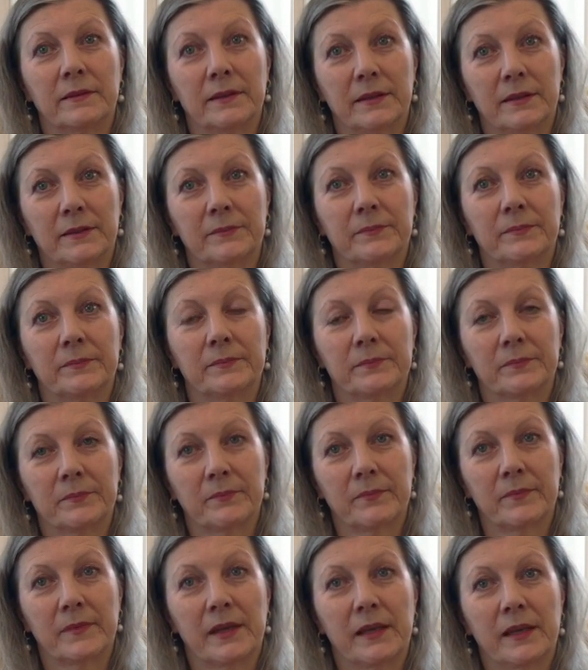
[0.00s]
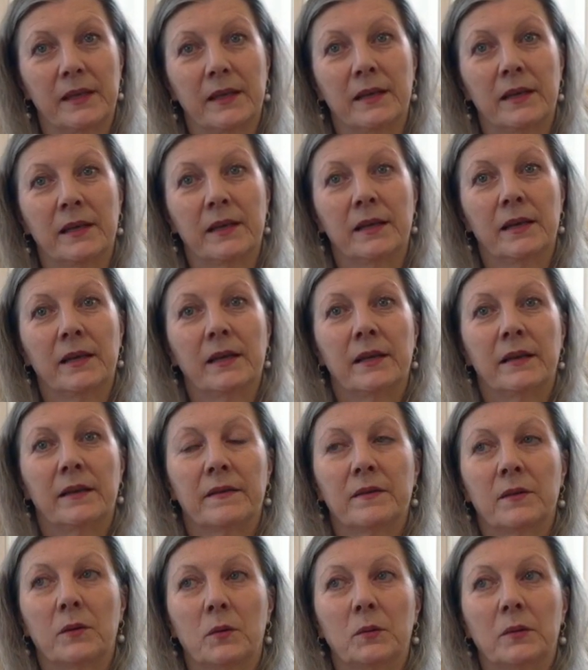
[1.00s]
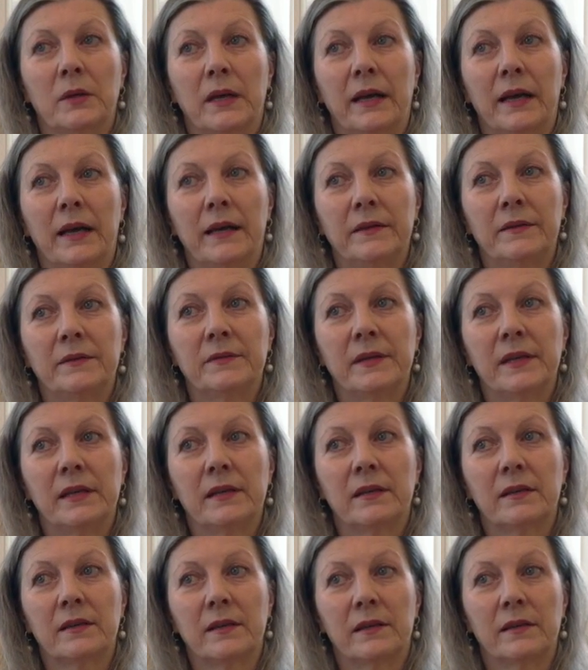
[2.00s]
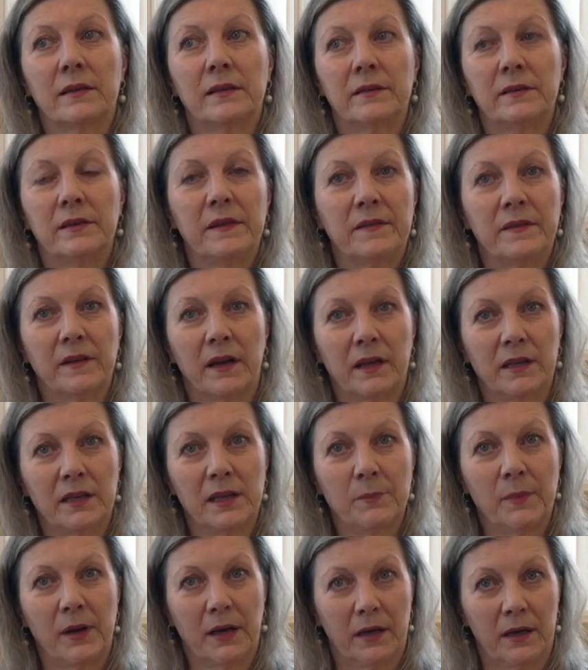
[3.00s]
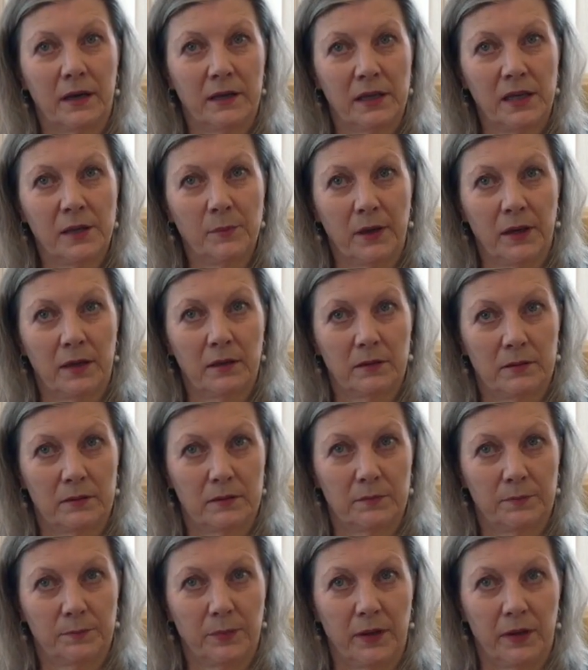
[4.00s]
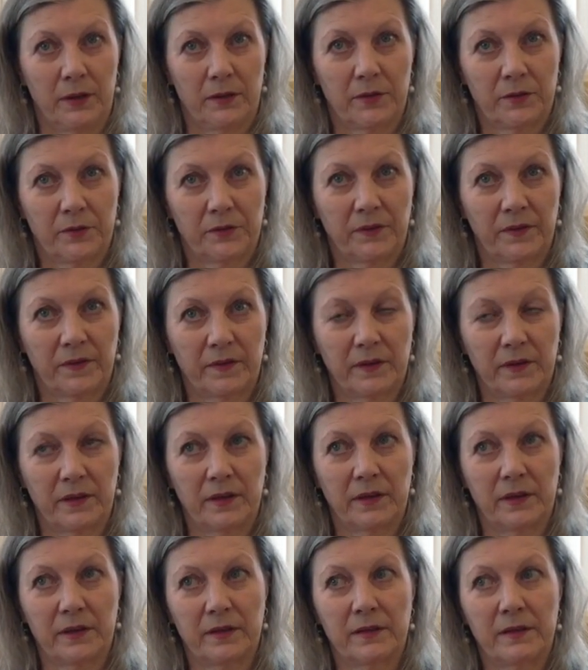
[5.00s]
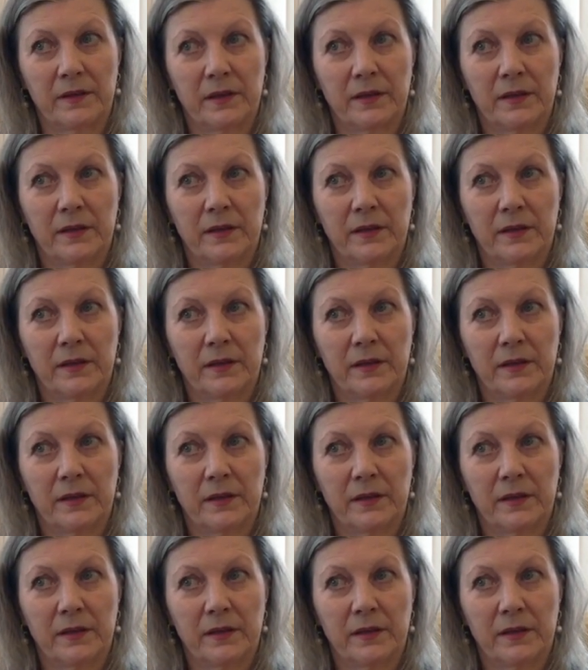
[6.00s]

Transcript: Yeah. So I think these anima anima parts uh,